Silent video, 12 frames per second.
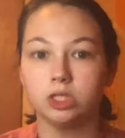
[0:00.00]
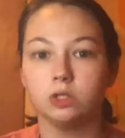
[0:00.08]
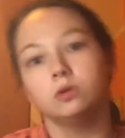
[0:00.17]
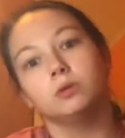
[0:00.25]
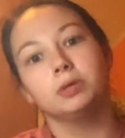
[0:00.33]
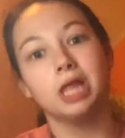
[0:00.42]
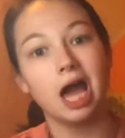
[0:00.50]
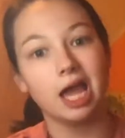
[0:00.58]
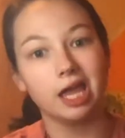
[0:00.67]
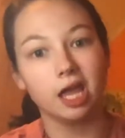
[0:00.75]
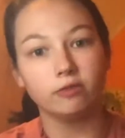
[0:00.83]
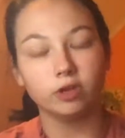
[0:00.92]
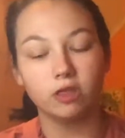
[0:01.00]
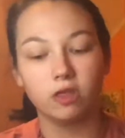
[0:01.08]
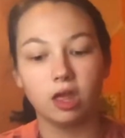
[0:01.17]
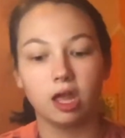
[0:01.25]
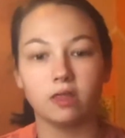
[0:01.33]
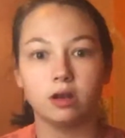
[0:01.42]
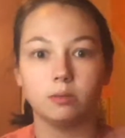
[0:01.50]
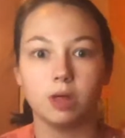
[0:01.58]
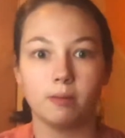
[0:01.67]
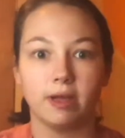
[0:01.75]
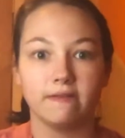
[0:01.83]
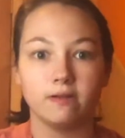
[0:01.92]
to apply everything and then
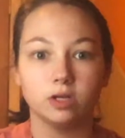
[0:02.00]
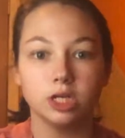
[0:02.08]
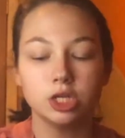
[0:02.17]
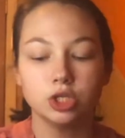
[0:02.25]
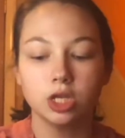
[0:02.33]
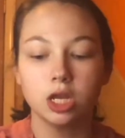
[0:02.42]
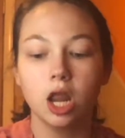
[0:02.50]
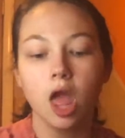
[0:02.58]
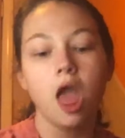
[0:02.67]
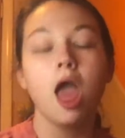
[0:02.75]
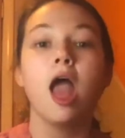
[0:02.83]
apply my foundation,